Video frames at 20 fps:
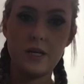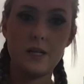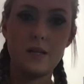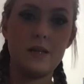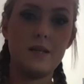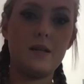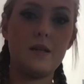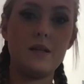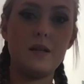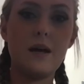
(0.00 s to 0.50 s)

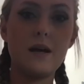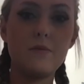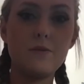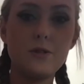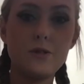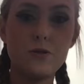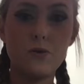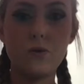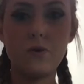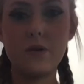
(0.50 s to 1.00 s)
the
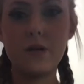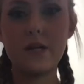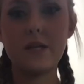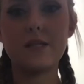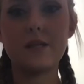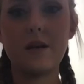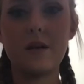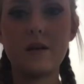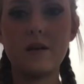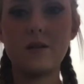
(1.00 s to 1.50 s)
laboratory
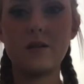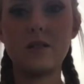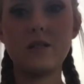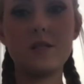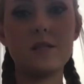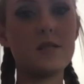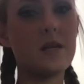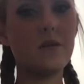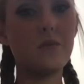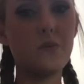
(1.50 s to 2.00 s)
titled
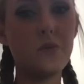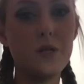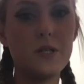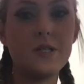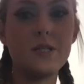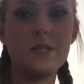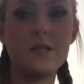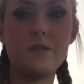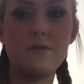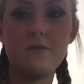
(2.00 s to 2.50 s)
Sun
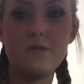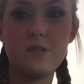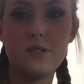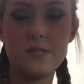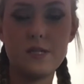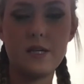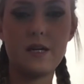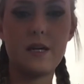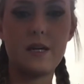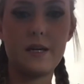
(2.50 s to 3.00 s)
Printing for
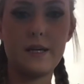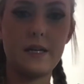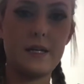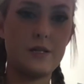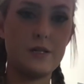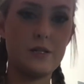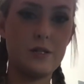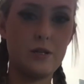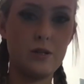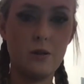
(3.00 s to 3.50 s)
Skin
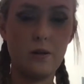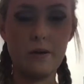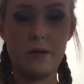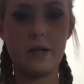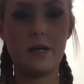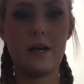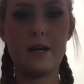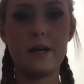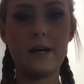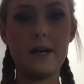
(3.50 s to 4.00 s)
Cancer, looking
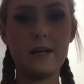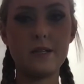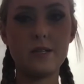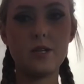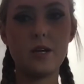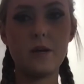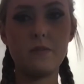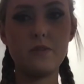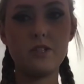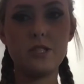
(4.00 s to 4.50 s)
at cancer
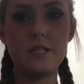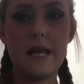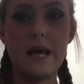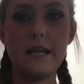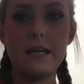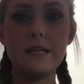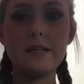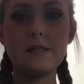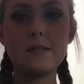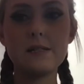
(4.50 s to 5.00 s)

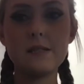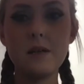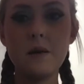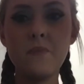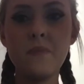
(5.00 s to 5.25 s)
epigenetics.